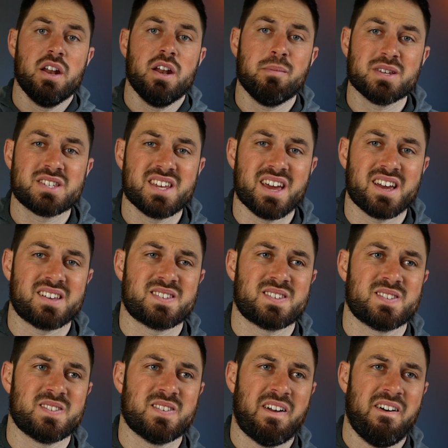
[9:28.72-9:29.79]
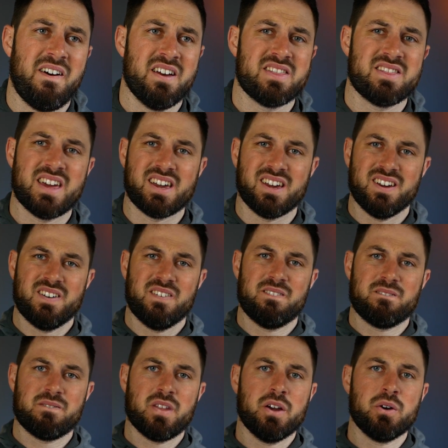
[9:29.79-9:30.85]
Number 6, I think.
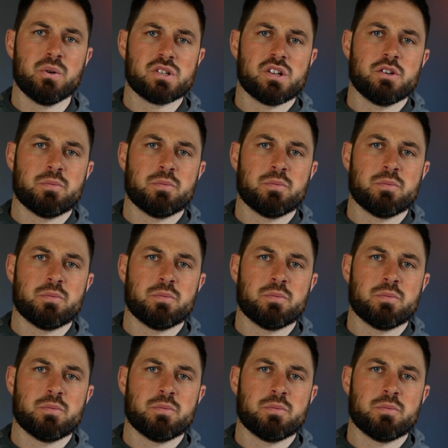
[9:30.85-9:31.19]
I always